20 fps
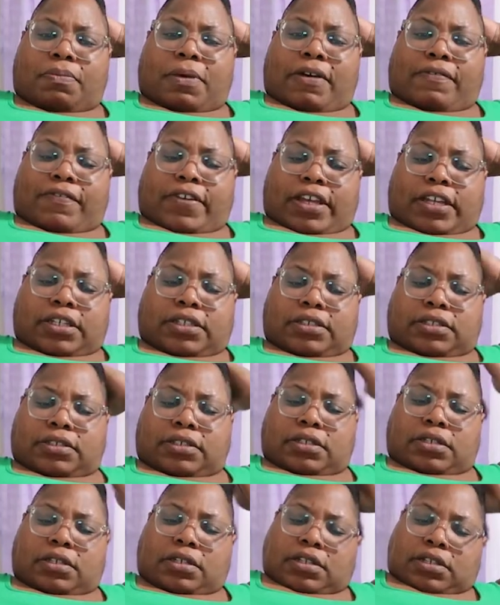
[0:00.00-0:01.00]
him my
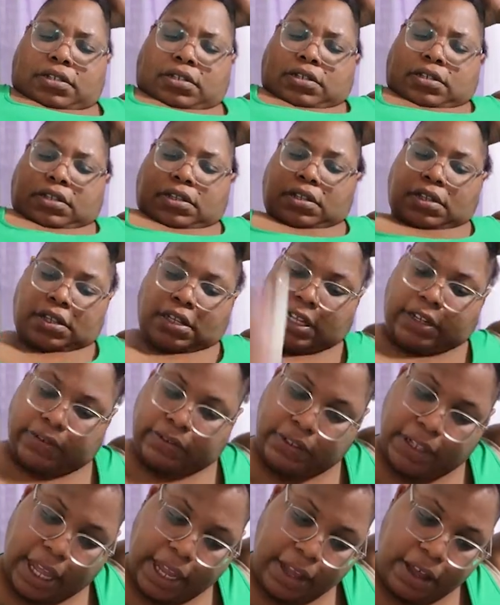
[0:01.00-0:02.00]
face. He
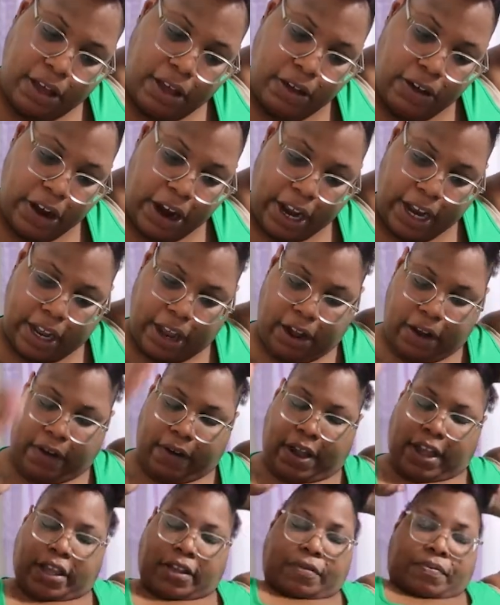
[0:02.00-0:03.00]
was like, all
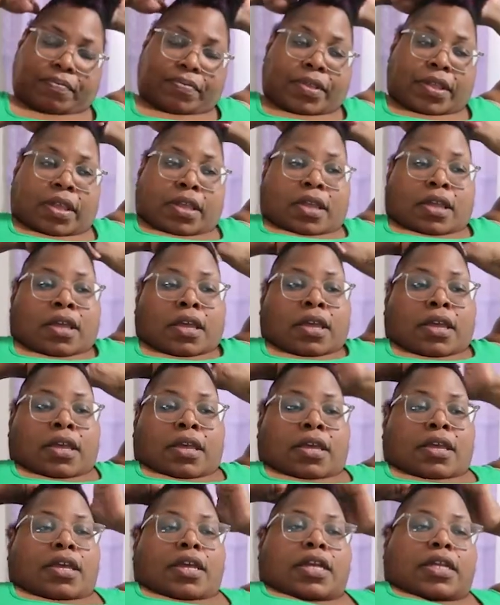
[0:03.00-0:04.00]
right.
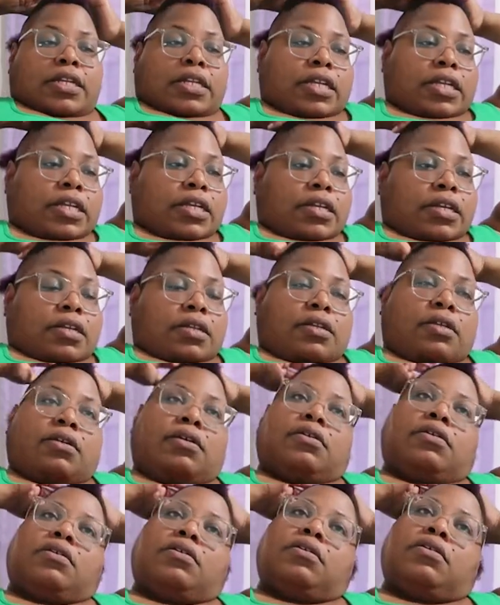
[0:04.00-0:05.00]
And then